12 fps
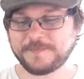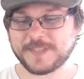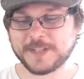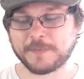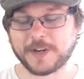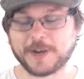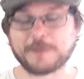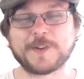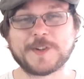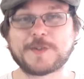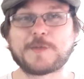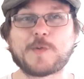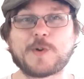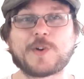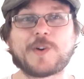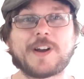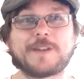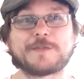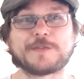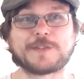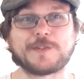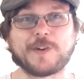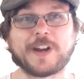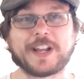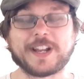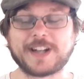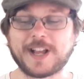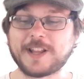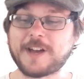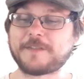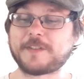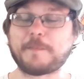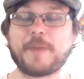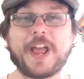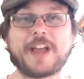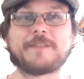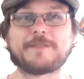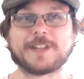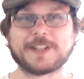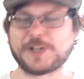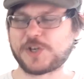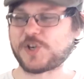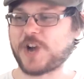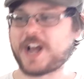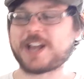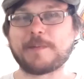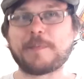But original Warcraft was great, and I loved the pamphlet, the giant